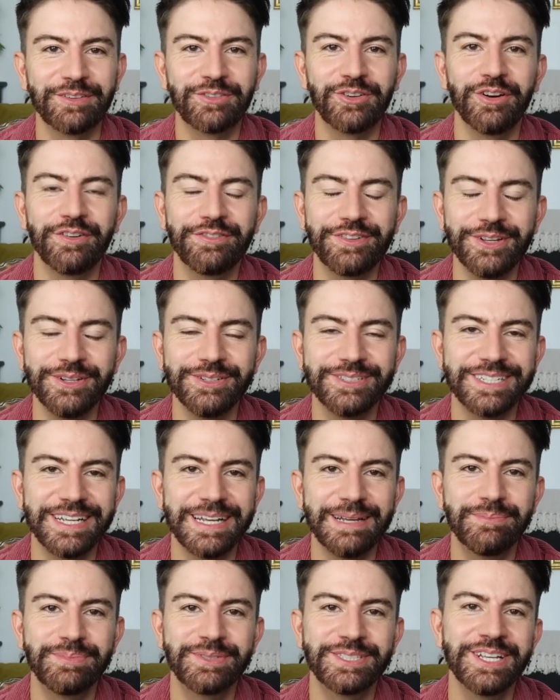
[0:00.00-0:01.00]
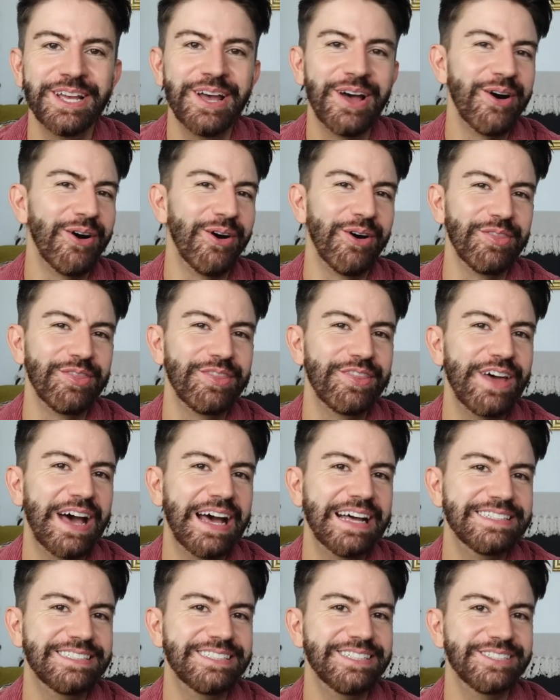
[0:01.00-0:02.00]
I've got a few tips on
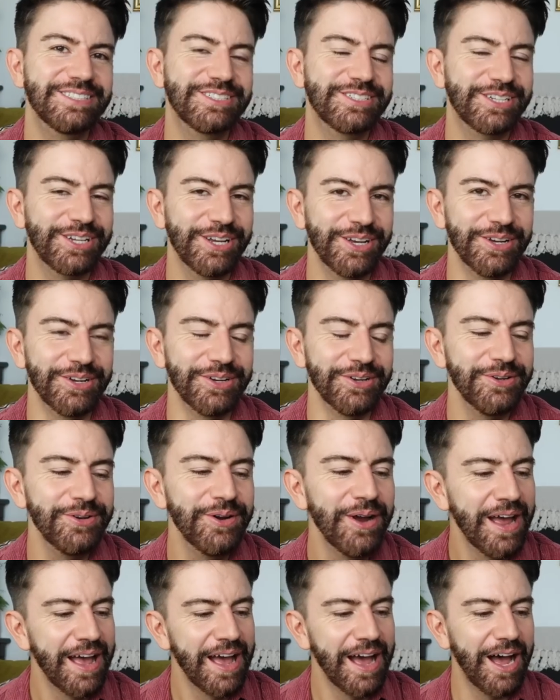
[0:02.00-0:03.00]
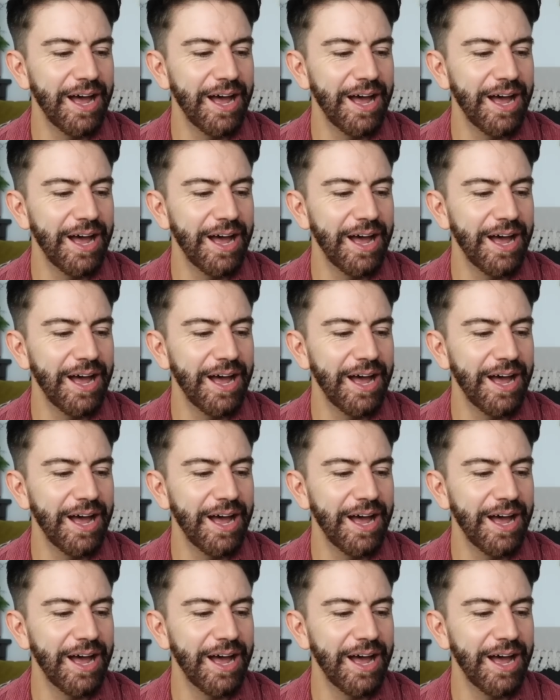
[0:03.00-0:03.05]
that too.